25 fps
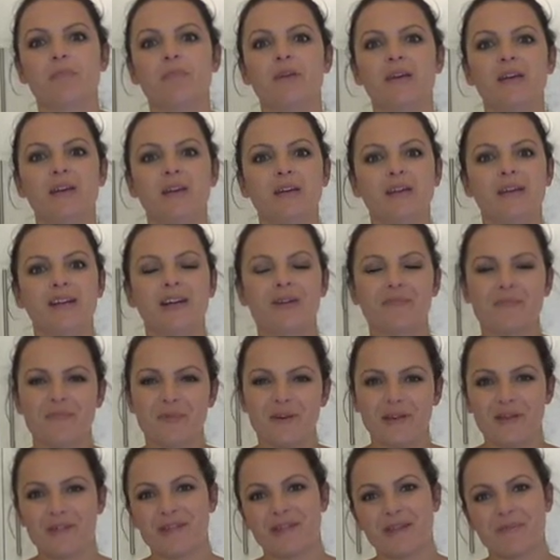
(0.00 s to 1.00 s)
big
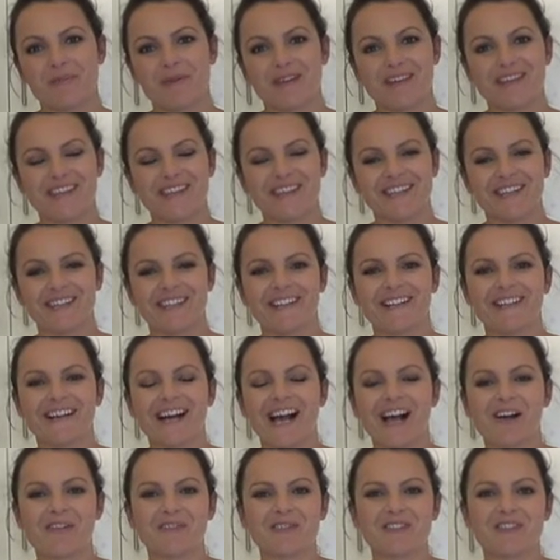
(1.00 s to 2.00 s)
birthday month in our
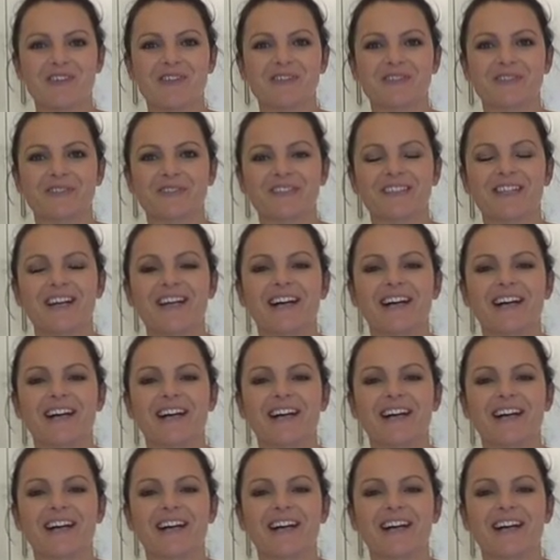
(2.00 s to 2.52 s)
household.